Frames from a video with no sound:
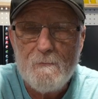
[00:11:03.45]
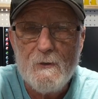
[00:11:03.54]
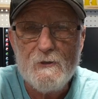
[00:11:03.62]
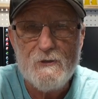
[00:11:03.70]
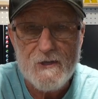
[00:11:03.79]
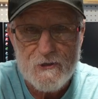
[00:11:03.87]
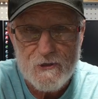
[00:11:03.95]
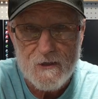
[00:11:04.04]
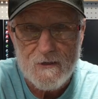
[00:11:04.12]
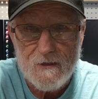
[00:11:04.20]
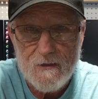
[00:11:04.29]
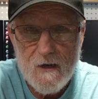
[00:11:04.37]

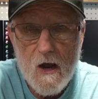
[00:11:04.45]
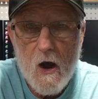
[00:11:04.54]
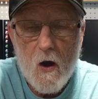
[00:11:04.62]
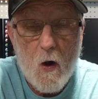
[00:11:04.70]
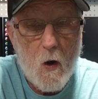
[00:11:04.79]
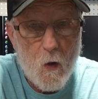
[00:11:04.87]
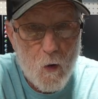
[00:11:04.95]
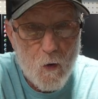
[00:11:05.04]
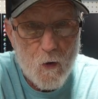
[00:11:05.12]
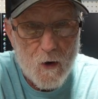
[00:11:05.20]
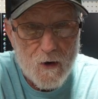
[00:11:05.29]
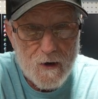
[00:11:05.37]
position,
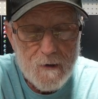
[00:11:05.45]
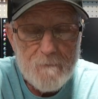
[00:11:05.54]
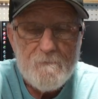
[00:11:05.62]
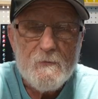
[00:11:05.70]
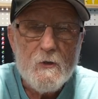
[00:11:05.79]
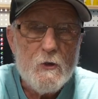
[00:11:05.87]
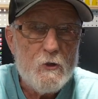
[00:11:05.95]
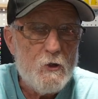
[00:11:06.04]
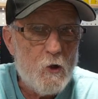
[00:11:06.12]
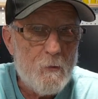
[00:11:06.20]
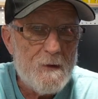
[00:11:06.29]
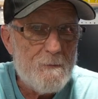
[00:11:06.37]
or
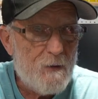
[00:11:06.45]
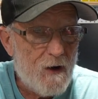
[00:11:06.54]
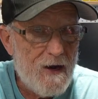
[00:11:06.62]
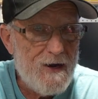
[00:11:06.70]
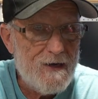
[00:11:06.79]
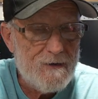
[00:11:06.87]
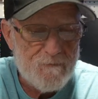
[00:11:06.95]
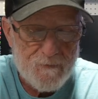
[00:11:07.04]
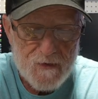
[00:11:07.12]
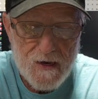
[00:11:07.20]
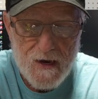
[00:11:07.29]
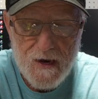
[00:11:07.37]
you'll be playing
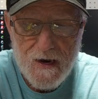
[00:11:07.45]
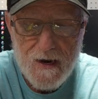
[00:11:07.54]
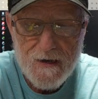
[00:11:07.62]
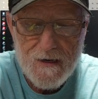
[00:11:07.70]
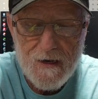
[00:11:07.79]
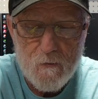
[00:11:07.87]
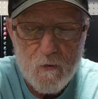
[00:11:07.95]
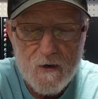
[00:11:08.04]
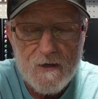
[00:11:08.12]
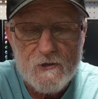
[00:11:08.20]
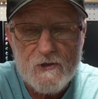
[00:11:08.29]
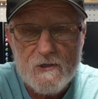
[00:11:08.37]
and it will
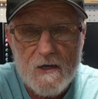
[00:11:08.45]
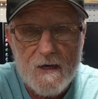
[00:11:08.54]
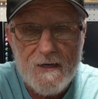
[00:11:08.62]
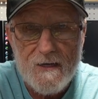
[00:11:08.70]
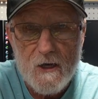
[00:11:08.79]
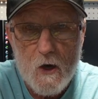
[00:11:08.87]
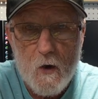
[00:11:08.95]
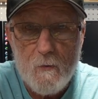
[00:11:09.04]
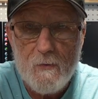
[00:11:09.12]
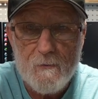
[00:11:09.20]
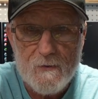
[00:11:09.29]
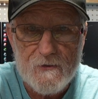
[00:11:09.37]
get stuck in the
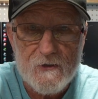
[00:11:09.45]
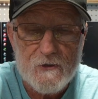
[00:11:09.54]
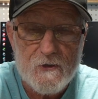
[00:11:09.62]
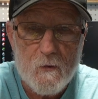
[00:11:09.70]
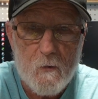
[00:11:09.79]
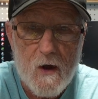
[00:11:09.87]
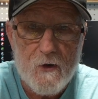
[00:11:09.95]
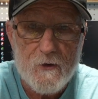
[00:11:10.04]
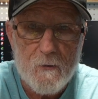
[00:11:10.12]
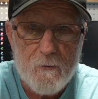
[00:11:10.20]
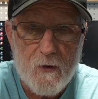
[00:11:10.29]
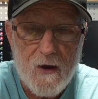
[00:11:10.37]
open position while
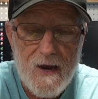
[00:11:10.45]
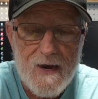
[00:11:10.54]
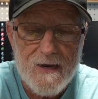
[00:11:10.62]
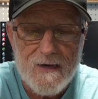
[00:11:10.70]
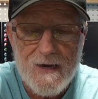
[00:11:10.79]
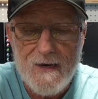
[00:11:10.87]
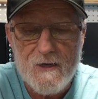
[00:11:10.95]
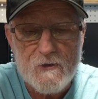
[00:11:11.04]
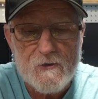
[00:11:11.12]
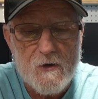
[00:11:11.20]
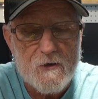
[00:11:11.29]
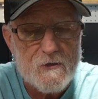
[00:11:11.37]
you're playing, and it
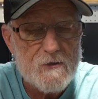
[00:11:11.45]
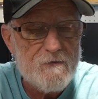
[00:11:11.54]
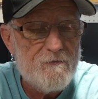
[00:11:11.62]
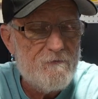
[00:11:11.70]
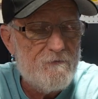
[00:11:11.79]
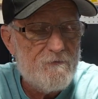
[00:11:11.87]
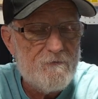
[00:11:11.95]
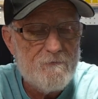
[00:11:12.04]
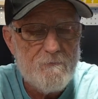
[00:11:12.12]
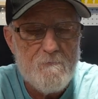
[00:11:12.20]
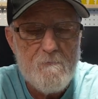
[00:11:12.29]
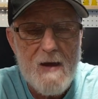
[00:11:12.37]
starts
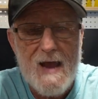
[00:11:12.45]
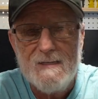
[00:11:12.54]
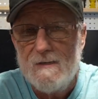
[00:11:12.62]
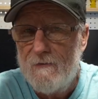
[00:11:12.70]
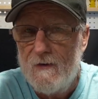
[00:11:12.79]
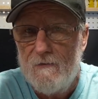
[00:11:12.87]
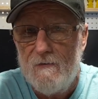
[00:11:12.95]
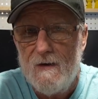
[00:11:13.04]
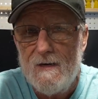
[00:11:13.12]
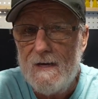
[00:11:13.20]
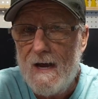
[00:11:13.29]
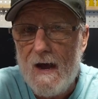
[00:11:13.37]
massively
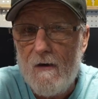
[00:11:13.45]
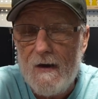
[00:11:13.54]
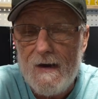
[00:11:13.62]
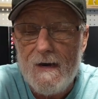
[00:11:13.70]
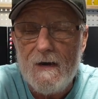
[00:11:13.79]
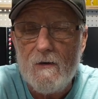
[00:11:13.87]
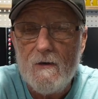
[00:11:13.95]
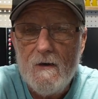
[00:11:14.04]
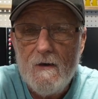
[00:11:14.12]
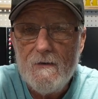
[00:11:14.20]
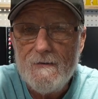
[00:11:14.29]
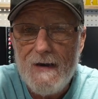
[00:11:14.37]
feeding out air
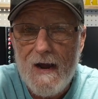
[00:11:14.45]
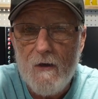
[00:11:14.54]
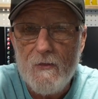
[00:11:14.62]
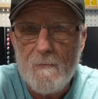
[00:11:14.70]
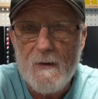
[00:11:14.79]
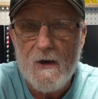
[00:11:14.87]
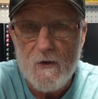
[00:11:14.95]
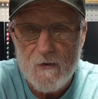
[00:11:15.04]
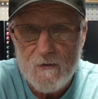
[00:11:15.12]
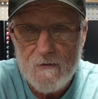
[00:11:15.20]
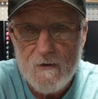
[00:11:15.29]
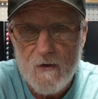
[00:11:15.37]
down the
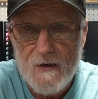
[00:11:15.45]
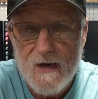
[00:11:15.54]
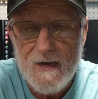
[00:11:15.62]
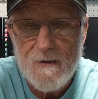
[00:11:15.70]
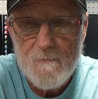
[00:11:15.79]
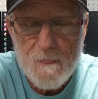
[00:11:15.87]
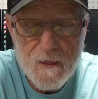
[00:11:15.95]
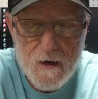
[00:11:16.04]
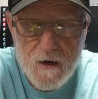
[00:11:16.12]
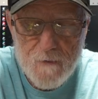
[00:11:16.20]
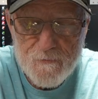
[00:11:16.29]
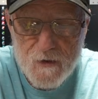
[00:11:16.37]
barrel. Okay,
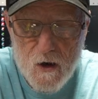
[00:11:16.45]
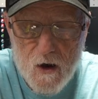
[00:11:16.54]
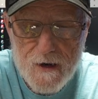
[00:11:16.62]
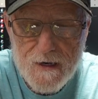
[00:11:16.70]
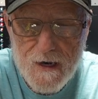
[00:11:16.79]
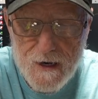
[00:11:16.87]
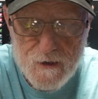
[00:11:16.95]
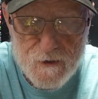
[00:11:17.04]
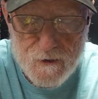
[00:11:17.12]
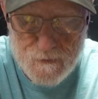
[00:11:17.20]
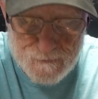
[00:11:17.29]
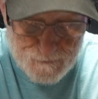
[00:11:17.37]
all you got to
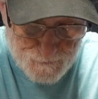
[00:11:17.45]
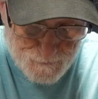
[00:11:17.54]
do